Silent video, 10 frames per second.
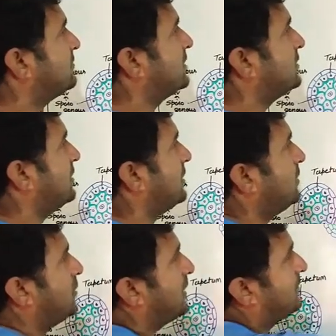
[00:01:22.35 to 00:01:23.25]
structure,
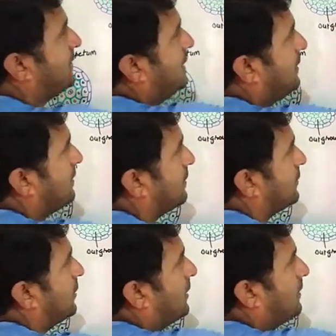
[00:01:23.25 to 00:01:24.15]
you can see
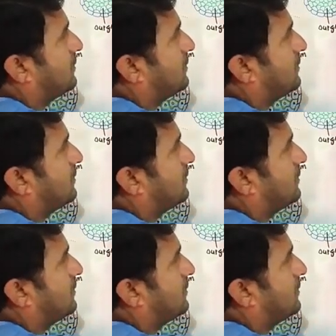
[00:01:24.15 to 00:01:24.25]
the